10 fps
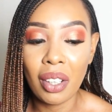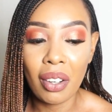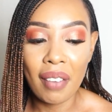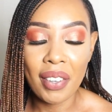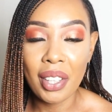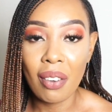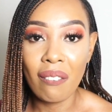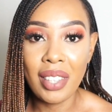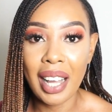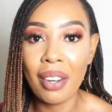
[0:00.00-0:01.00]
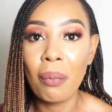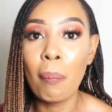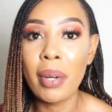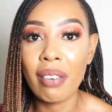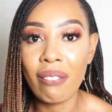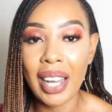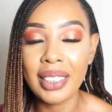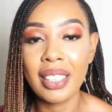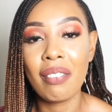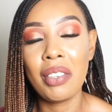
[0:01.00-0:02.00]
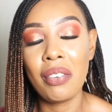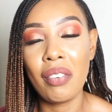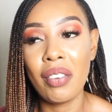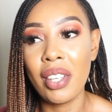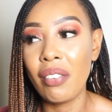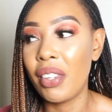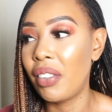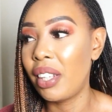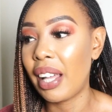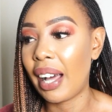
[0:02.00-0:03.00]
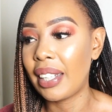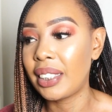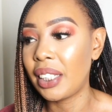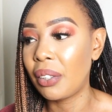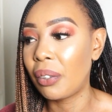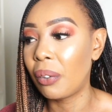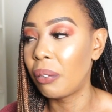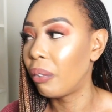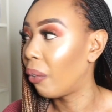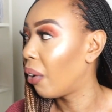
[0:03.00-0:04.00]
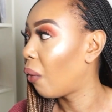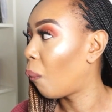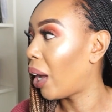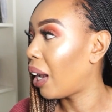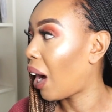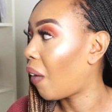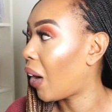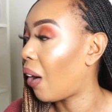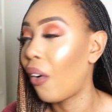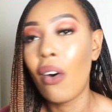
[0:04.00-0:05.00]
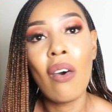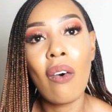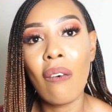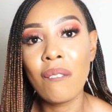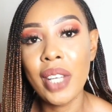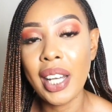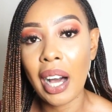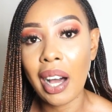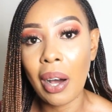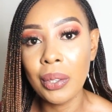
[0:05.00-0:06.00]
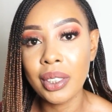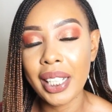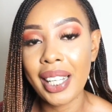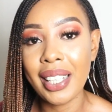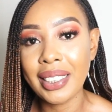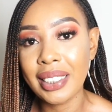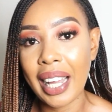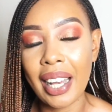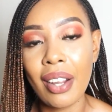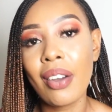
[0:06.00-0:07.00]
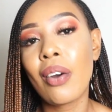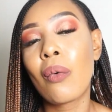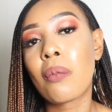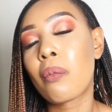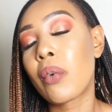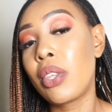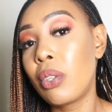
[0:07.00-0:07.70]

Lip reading: Everything you've done will be reversed within a single 1 hour of being outside in the sun with